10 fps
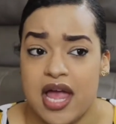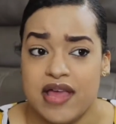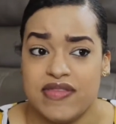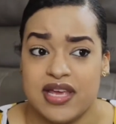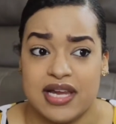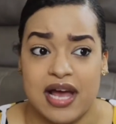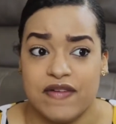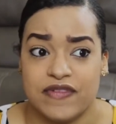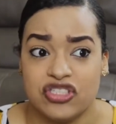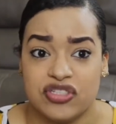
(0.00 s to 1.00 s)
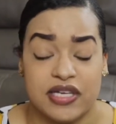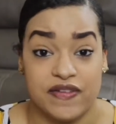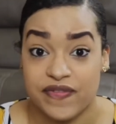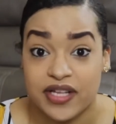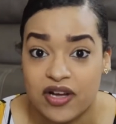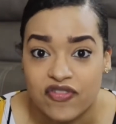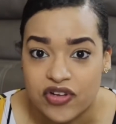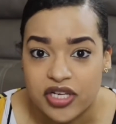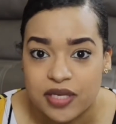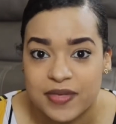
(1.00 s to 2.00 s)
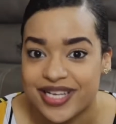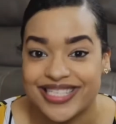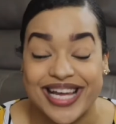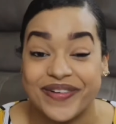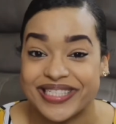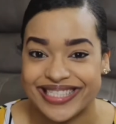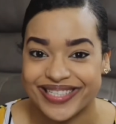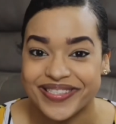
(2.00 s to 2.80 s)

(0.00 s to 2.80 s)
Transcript: And then I eventually fell off cooking because I was so